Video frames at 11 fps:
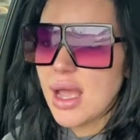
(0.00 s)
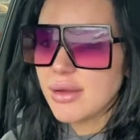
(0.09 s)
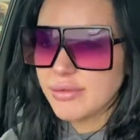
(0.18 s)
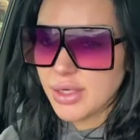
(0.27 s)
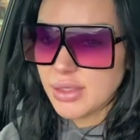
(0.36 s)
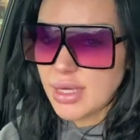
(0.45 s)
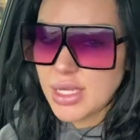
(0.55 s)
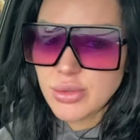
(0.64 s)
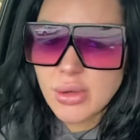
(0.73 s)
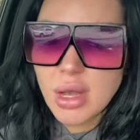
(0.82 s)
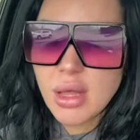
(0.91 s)
Ever. I
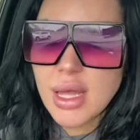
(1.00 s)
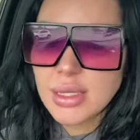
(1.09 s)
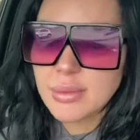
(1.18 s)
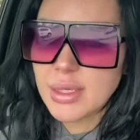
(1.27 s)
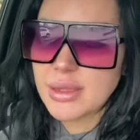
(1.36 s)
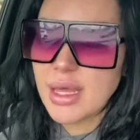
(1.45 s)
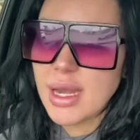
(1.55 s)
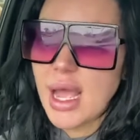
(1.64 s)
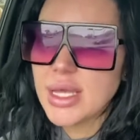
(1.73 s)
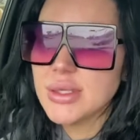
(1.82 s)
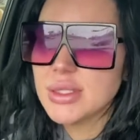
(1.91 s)
don't call anybody that.
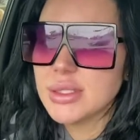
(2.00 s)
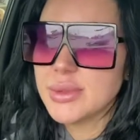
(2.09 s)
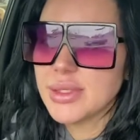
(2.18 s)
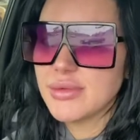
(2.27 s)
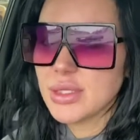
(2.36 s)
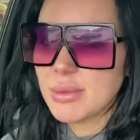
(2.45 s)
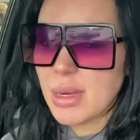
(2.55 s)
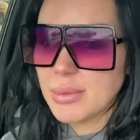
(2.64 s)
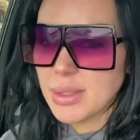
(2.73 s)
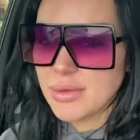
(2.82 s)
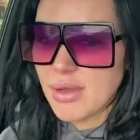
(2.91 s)
I used to work for the
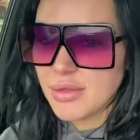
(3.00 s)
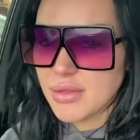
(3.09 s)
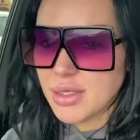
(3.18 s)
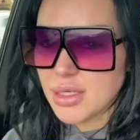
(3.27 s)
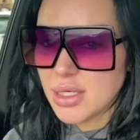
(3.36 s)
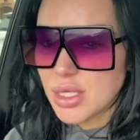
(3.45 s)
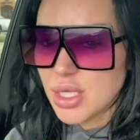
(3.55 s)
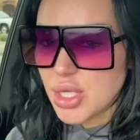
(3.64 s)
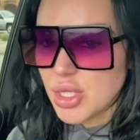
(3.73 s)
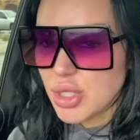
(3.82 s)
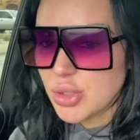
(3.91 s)
Department of Health and
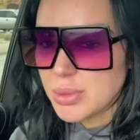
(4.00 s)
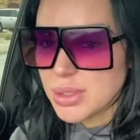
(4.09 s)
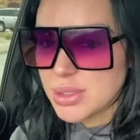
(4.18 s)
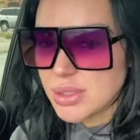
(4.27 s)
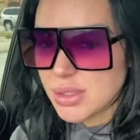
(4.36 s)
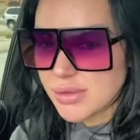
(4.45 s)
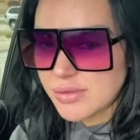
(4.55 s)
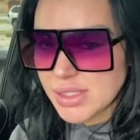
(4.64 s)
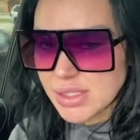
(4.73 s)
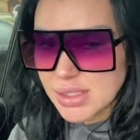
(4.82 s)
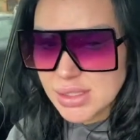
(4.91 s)
Human
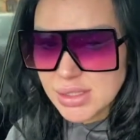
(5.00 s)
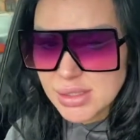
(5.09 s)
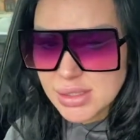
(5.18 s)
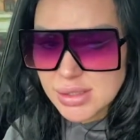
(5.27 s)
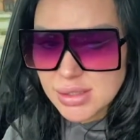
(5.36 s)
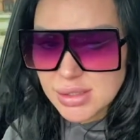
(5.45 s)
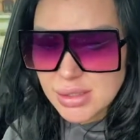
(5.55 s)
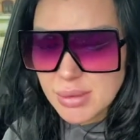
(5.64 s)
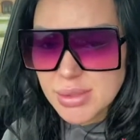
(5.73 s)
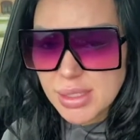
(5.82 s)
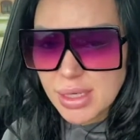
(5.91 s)
Services.
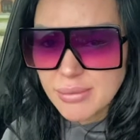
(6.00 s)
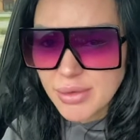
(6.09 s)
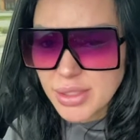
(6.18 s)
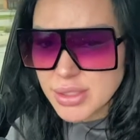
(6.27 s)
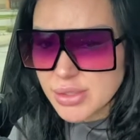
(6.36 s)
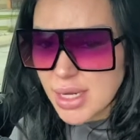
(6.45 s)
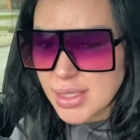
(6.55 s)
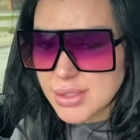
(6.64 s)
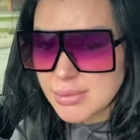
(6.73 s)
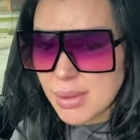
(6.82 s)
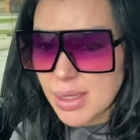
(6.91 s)
I'm sorry, I'm very
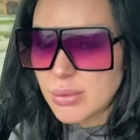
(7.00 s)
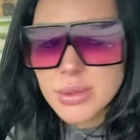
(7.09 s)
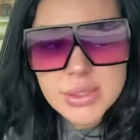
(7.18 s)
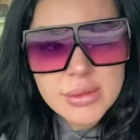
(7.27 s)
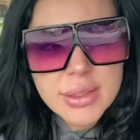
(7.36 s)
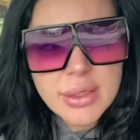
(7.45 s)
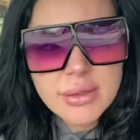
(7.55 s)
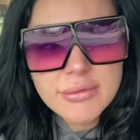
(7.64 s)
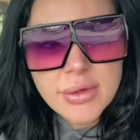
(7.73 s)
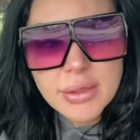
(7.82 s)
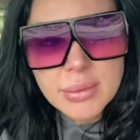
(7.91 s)
distracted by what's going on
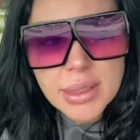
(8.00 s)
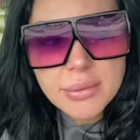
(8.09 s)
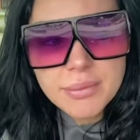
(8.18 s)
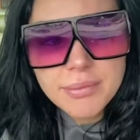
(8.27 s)
in front of me.